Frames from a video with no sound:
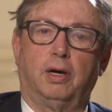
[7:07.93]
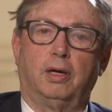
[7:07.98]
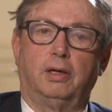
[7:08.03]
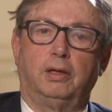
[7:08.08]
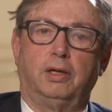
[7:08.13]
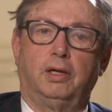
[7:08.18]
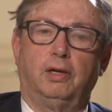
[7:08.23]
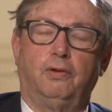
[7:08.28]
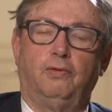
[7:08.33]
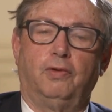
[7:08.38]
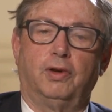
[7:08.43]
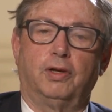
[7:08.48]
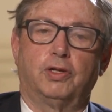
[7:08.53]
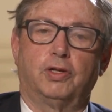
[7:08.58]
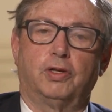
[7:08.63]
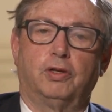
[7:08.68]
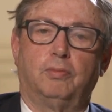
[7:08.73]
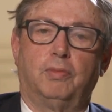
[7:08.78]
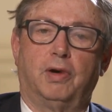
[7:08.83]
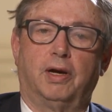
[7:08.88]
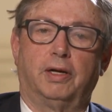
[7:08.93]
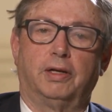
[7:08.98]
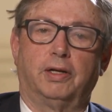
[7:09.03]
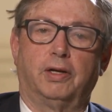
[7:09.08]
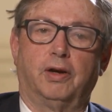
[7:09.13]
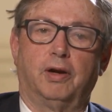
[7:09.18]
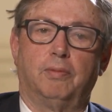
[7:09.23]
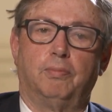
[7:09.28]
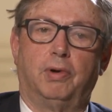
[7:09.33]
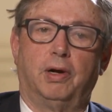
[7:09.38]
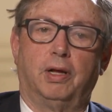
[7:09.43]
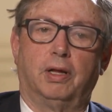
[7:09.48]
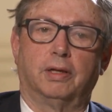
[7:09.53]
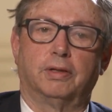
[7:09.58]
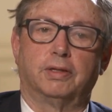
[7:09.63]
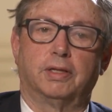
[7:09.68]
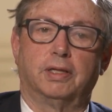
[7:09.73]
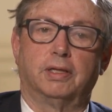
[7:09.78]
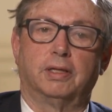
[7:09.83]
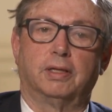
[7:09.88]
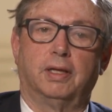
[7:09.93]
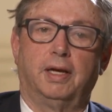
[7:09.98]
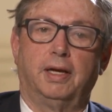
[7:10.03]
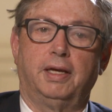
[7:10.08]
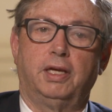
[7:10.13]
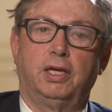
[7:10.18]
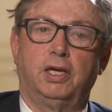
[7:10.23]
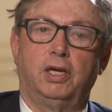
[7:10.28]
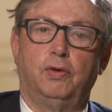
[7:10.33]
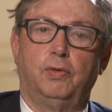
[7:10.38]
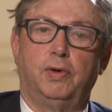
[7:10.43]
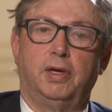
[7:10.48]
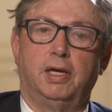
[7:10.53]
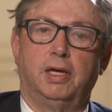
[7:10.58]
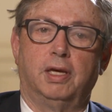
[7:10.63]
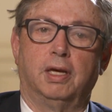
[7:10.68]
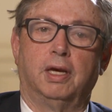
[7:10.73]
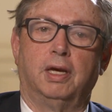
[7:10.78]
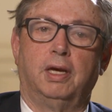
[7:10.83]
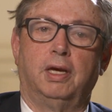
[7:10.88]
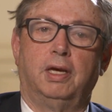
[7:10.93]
unconventional monetary policies, like QE,